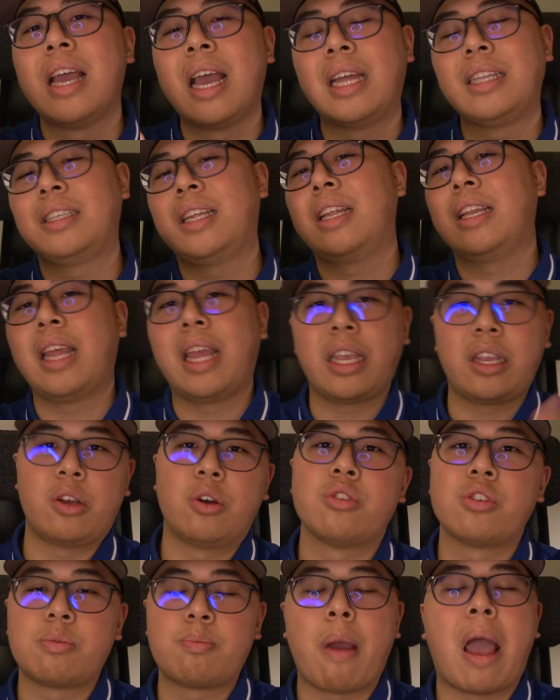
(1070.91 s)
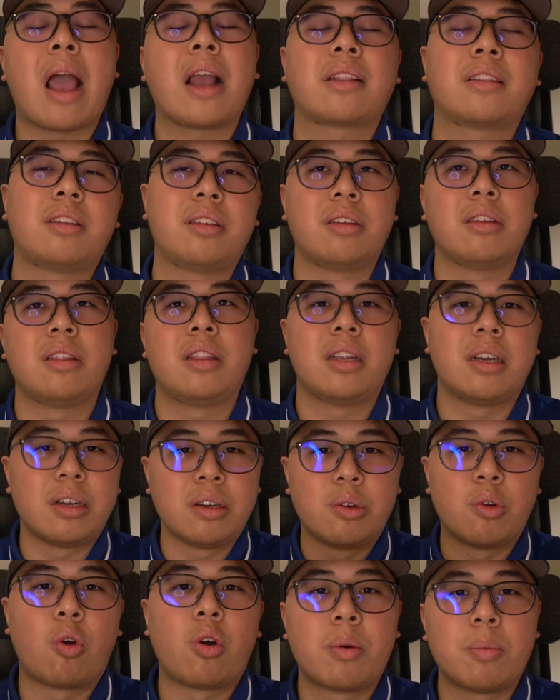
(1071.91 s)
and then it goes back to their
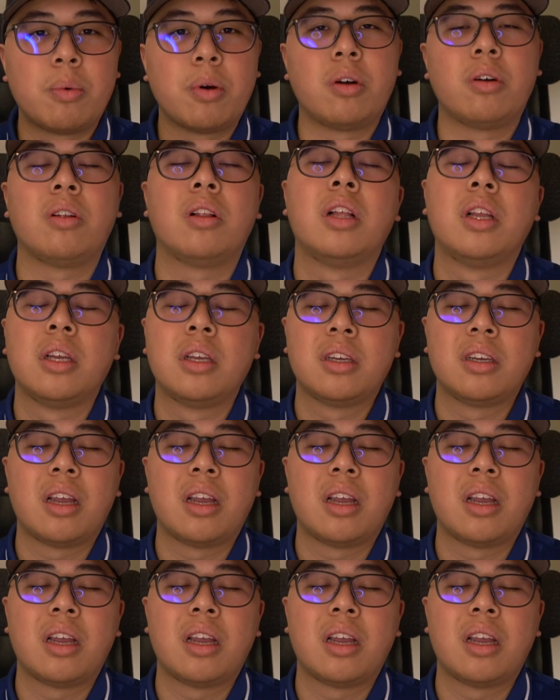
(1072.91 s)
normal,